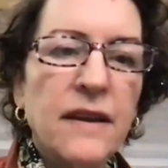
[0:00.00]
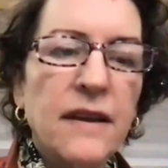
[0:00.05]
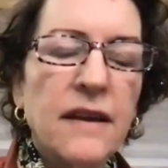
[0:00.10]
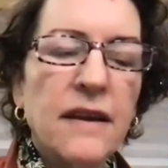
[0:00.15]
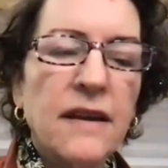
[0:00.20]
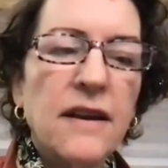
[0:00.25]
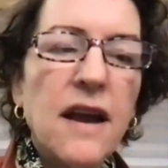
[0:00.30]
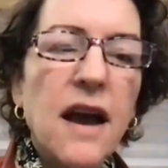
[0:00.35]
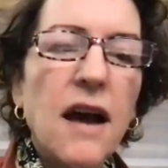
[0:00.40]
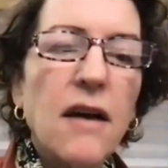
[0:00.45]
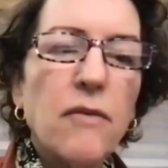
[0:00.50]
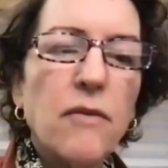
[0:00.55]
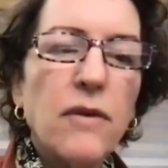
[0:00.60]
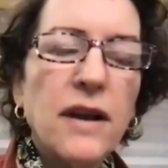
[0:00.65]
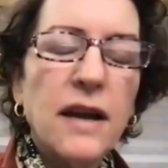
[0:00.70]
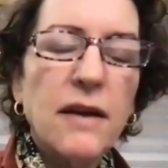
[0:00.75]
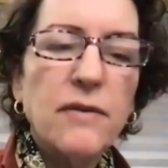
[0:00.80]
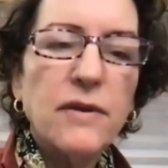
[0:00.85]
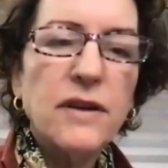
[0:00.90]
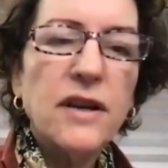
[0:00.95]
not what
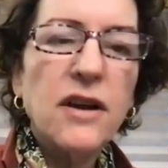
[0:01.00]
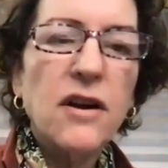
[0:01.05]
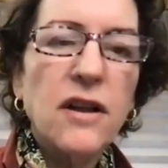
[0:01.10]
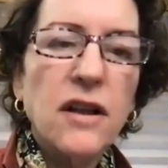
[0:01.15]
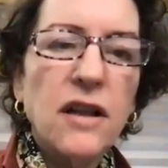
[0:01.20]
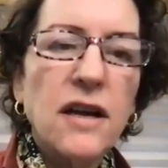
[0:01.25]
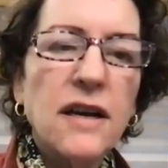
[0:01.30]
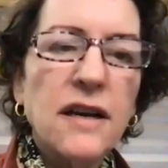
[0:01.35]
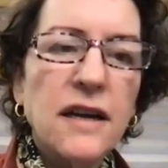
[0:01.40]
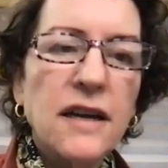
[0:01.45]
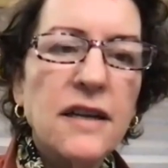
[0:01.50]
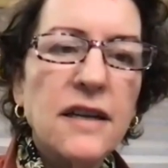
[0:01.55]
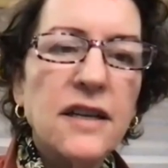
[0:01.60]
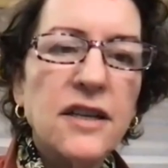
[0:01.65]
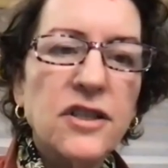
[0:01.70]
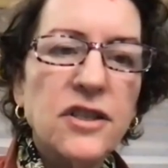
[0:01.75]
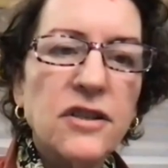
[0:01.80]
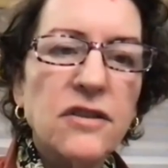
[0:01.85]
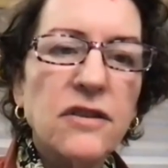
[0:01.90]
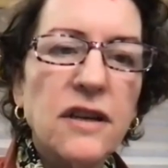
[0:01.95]
I would call
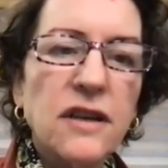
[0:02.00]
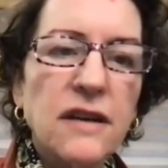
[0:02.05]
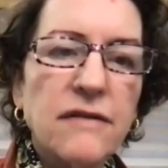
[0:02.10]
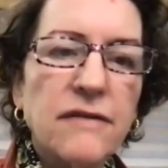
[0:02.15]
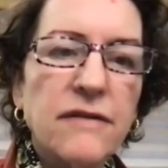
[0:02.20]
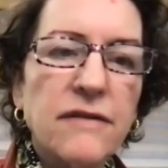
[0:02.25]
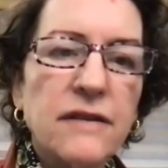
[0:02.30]
unconditional love.